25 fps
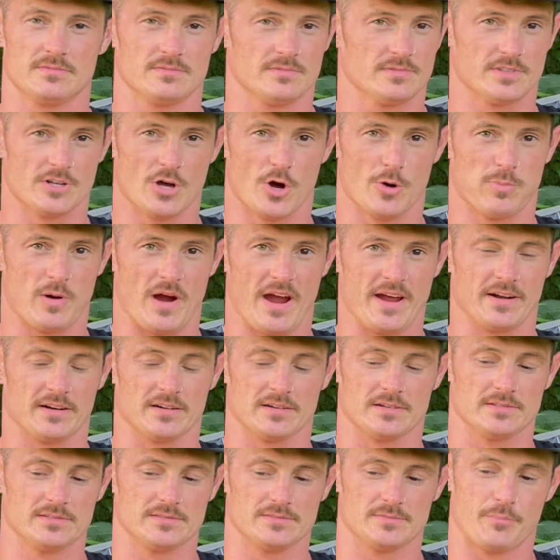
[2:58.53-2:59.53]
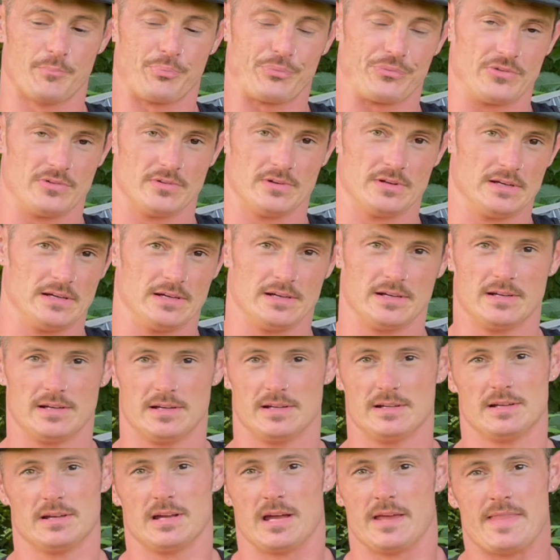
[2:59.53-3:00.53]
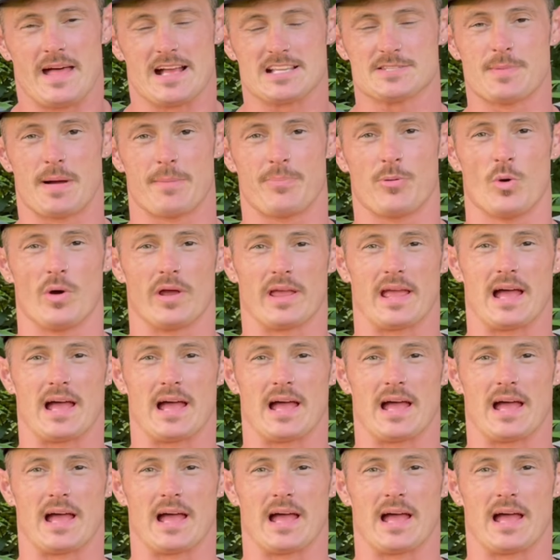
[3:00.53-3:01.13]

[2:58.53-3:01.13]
No brainer. And that's my point,